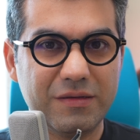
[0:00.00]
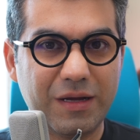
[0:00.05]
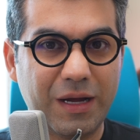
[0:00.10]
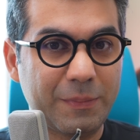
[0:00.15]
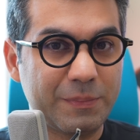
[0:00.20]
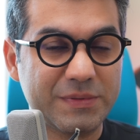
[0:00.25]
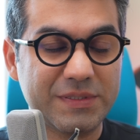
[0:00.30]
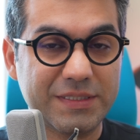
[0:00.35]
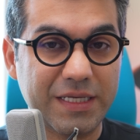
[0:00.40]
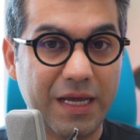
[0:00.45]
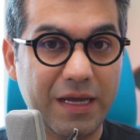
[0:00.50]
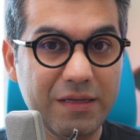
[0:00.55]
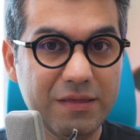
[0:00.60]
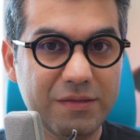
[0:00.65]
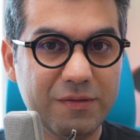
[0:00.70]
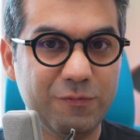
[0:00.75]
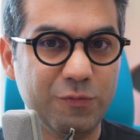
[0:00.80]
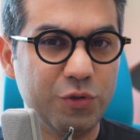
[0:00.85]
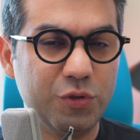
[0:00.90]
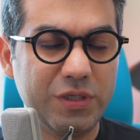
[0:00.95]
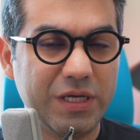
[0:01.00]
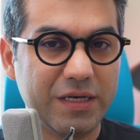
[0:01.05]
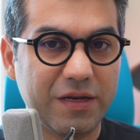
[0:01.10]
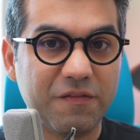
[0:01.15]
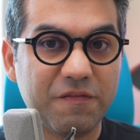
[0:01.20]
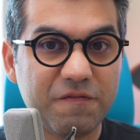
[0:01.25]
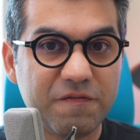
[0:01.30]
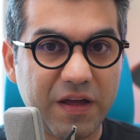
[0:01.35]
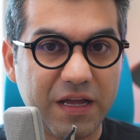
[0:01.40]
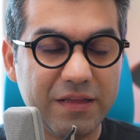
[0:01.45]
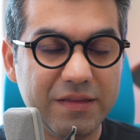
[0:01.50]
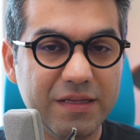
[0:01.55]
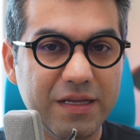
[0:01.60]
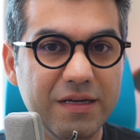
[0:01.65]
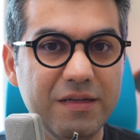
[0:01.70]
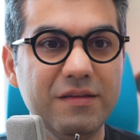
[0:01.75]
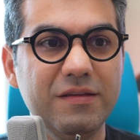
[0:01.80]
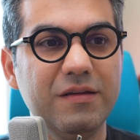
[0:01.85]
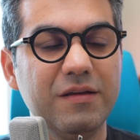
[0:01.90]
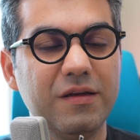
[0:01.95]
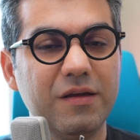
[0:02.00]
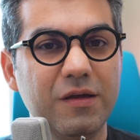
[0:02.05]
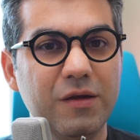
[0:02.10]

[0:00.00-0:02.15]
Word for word: upset? Will you get offended?